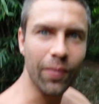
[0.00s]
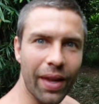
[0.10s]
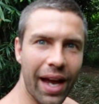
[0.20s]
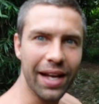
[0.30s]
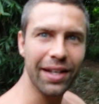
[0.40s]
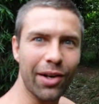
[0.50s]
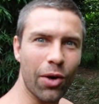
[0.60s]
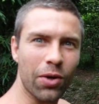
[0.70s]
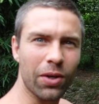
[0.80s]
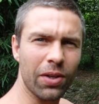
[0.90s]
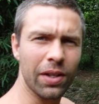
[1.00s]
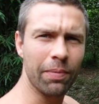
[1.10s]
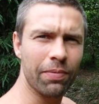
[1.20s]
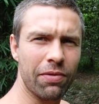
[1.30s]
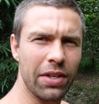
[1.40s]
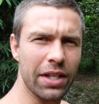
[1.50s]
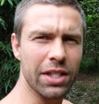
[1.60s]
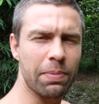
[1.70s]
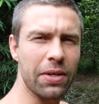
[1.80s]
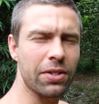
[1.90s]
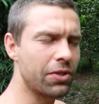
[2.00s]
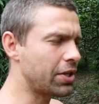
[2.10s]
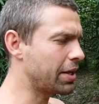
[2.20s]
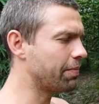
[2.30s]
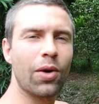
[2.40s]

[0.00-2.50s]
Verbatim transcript: and the local vegan specialty.